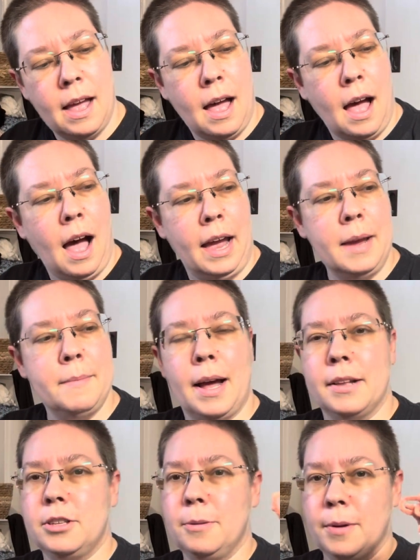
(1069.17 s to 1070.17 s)
I am
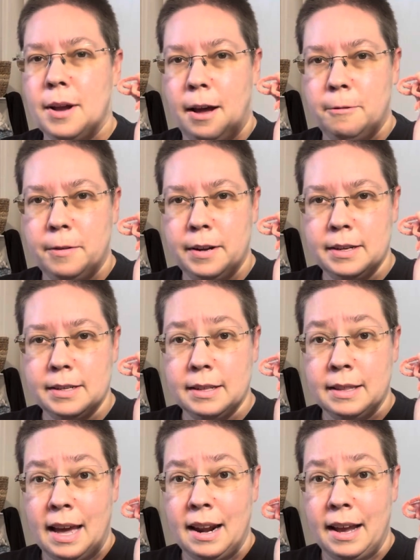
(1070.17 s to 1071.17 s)
not super confident
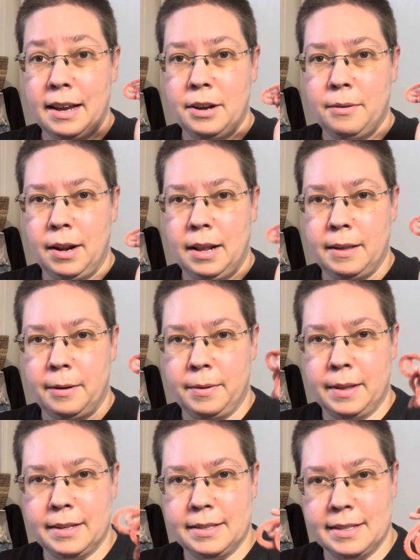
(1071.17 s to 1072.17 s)
that I can do anything with
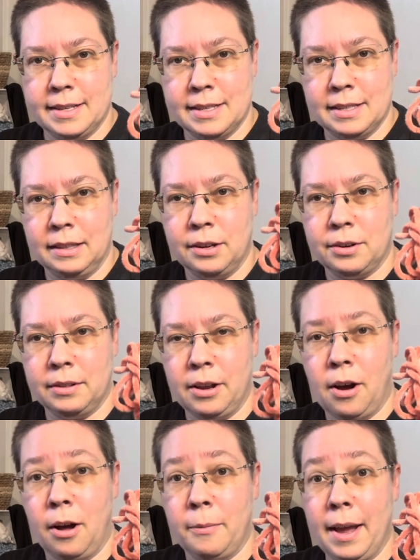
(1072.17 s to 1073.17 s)
this. This is literally
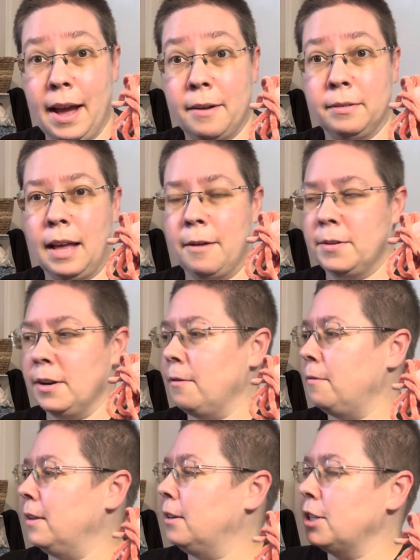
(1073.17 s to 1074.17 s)
all we have left of
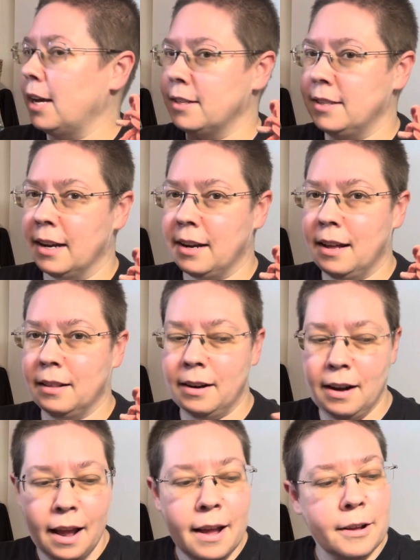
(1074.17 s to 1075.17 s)
the chestnut color.
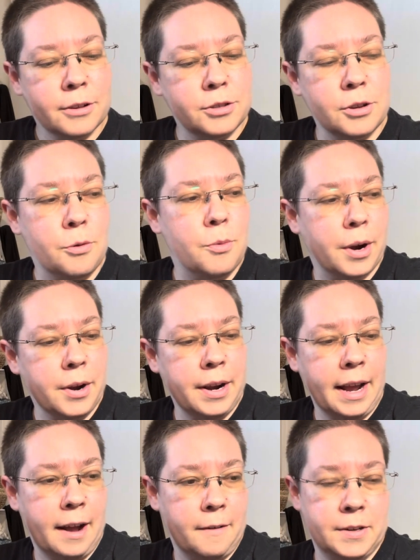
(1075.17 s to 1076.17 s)
So we're going to
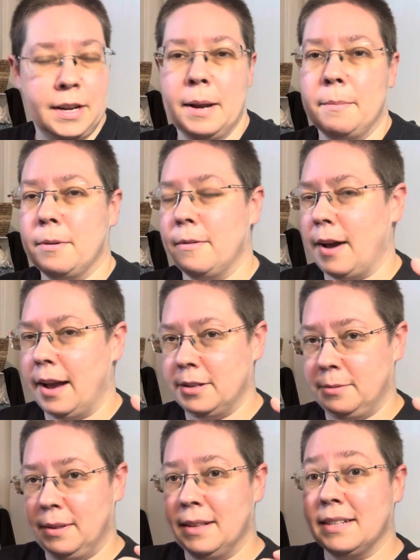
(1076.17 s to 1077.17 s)
have to improvise
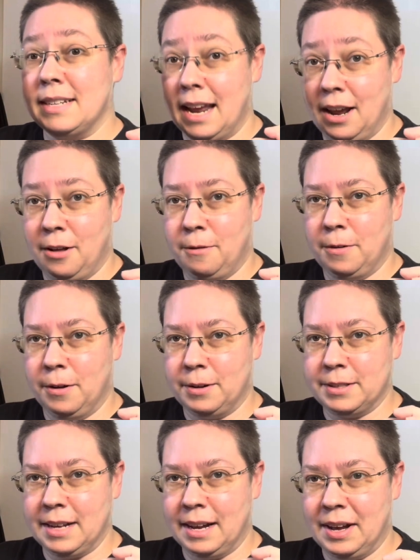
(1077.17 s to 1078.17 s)
with this tail,
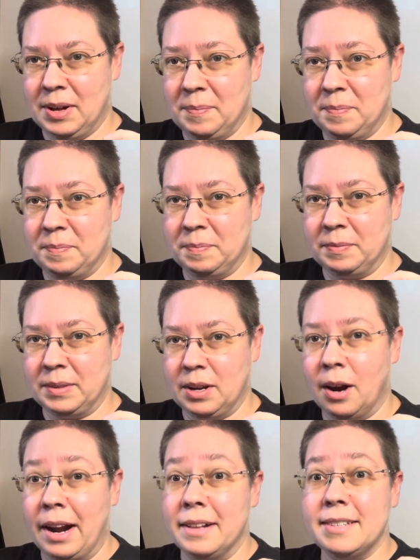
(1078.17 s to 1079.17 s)
folks. All
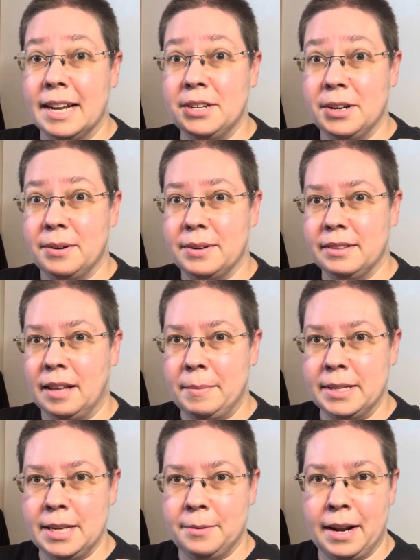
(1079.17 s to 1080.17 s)
right, stay tuned. Let me
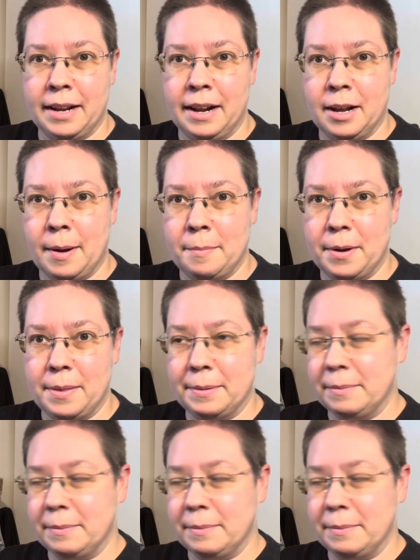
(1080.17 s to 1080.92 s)
see what I can come up with.